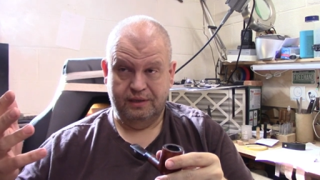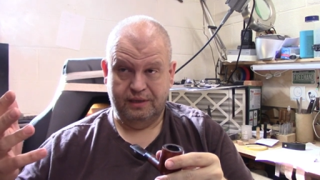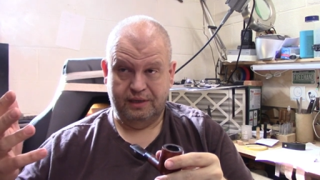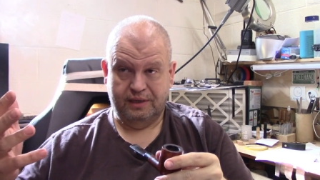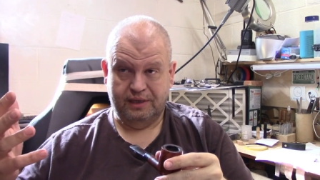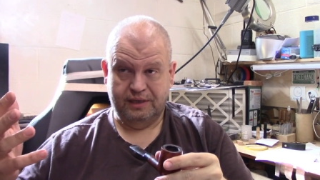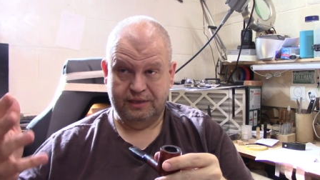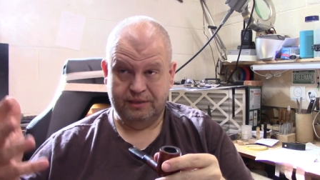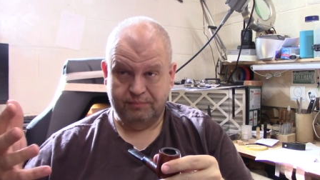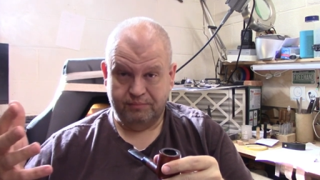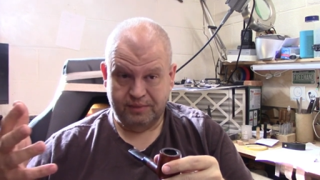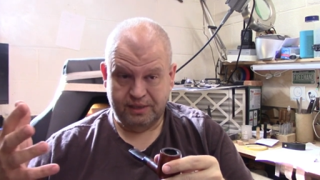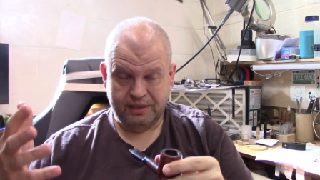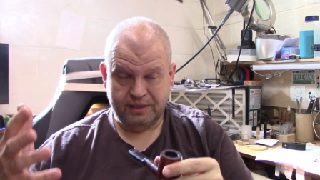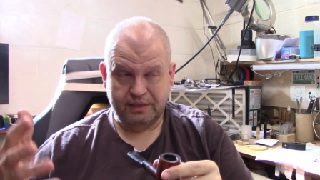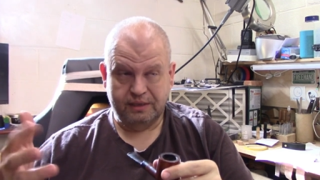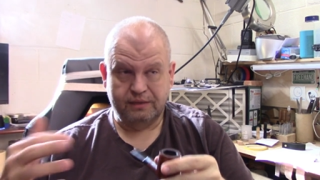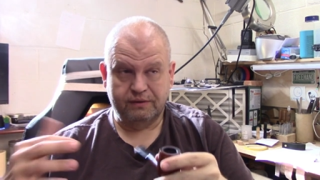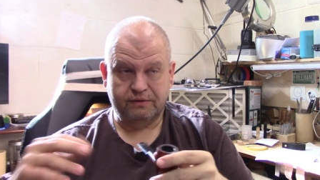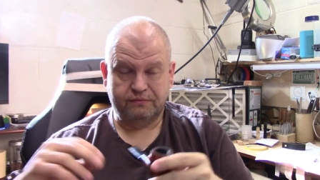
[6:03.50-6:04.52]
in the
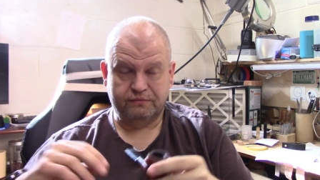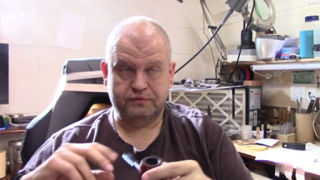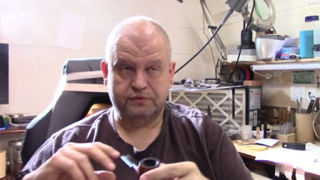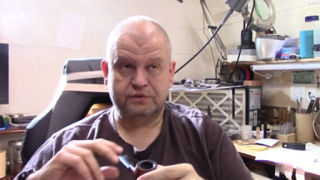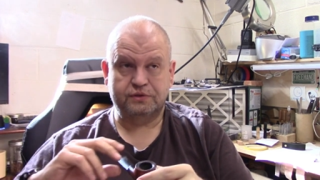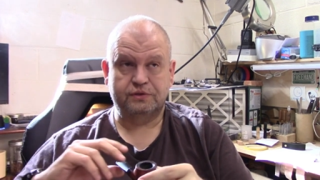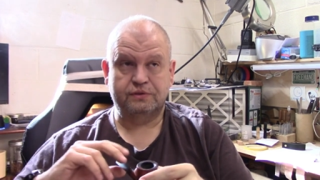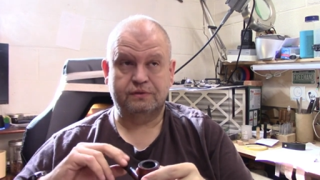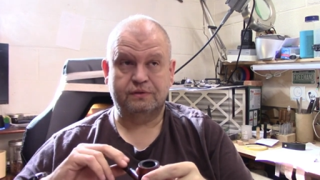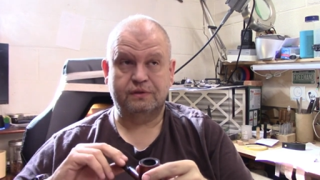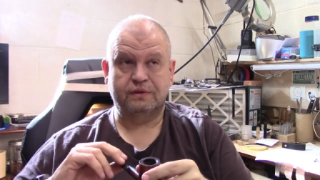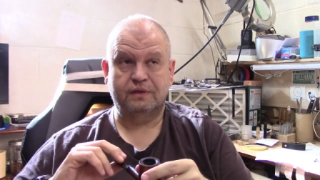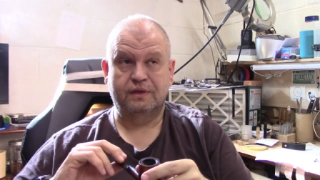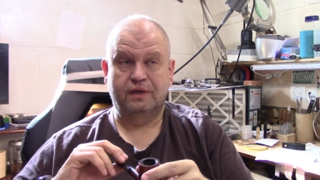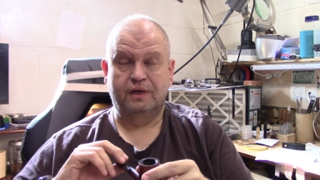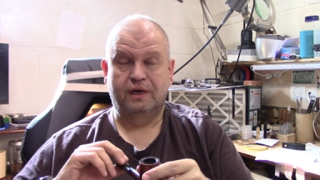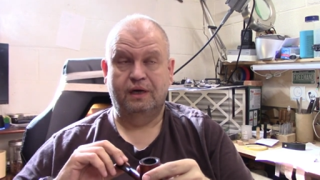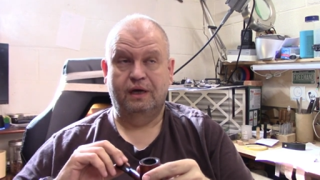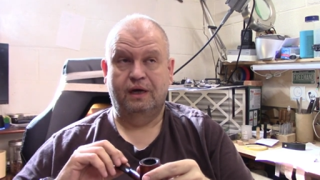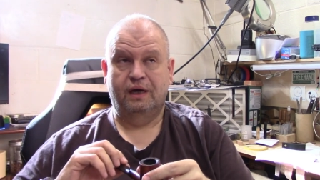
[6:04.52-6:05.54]
media for sure.
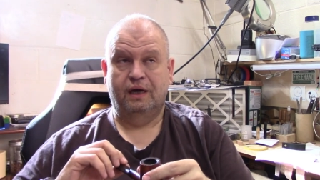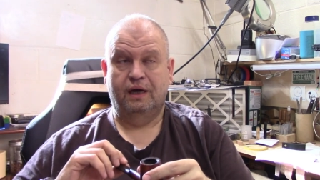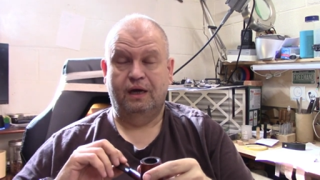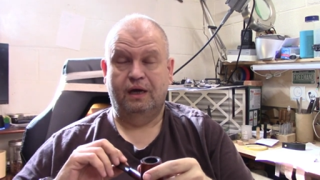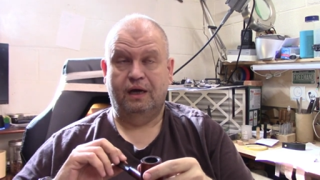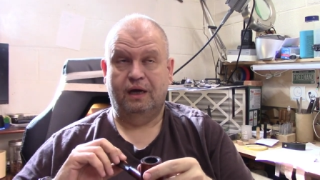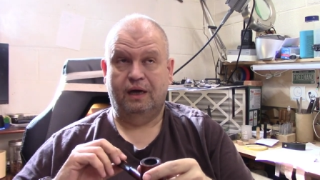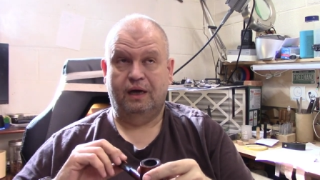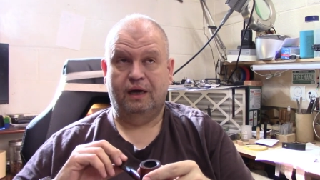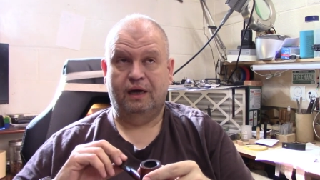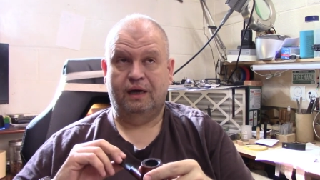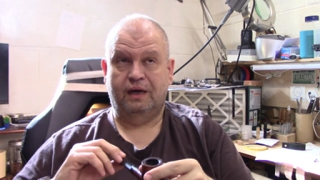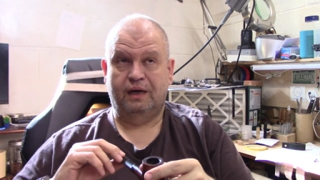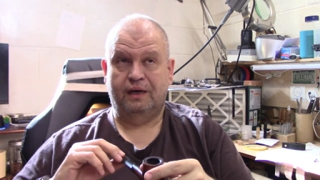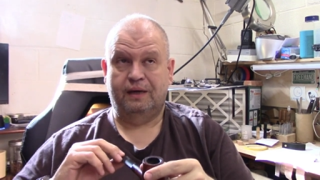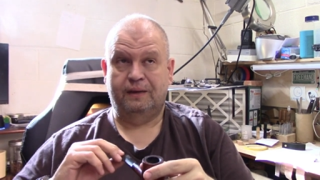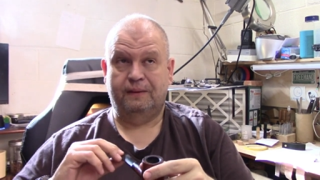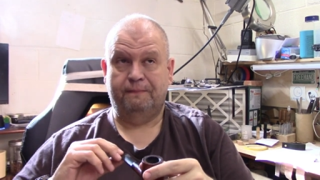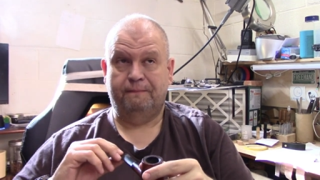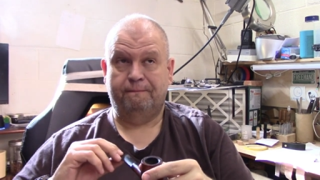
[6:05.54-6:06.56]

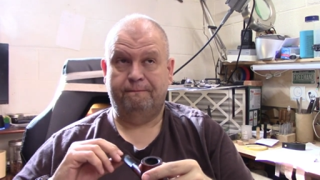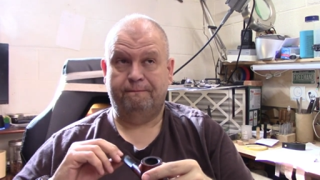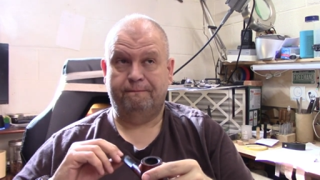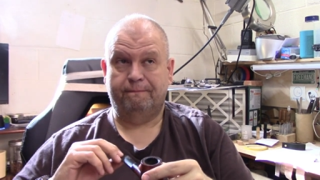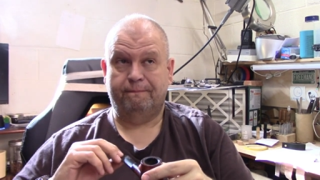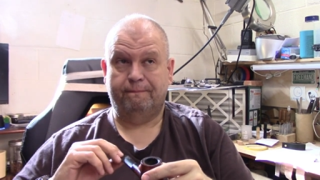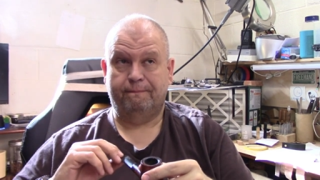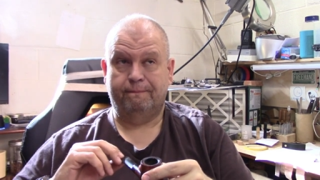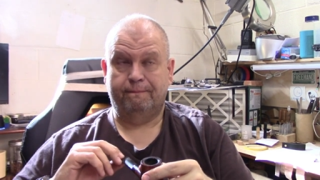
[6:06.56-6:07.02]
Um,